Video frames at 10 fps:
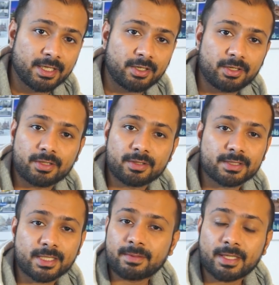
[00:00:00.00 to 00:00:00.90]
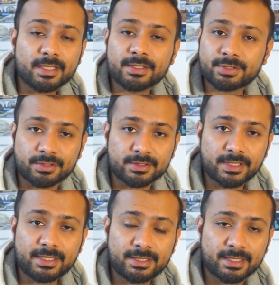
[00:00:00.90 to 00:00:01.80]
or some other insurance,
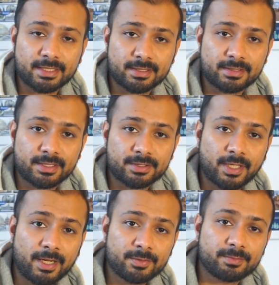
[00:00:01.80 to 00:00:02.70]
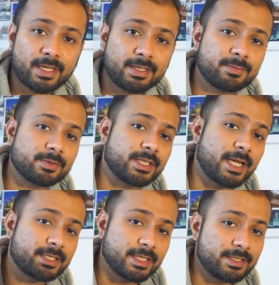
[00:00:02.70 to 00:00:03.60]
anything that you have to buy for
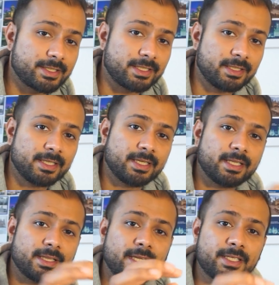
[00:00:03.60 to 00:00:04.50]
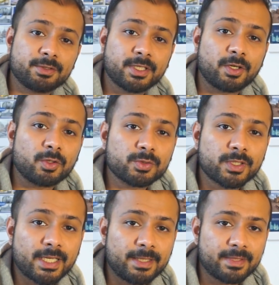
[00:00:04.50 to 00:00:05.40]
that country, then you can also
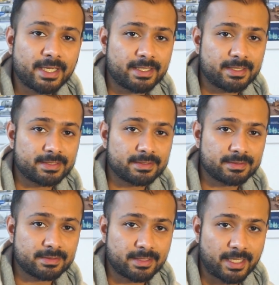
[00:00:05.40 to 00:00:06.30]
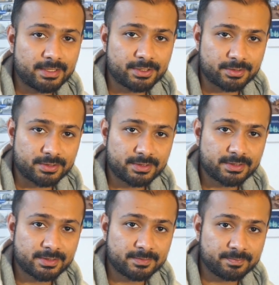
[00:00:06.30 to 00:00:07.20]
claim that health
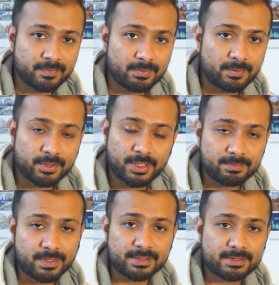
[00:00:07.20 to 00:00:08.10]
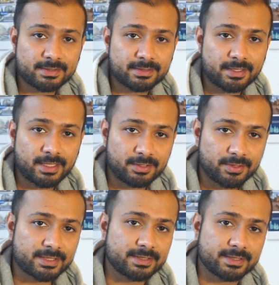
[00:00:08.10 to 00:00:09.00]
insurance for 3 months in your
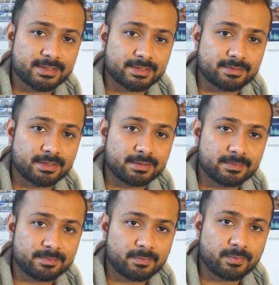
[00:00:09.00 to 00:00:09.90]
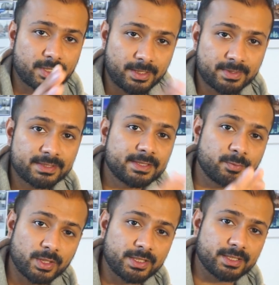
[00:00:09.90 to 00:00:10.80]
tax returns as well. 3 months in
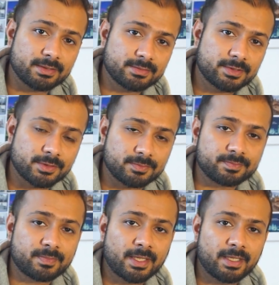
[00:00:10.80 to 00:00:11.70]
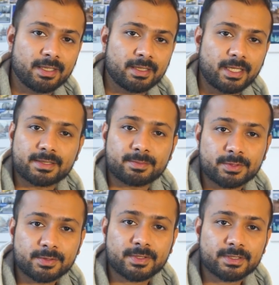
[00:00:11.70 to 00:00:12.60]
1 year. So like, suppose if it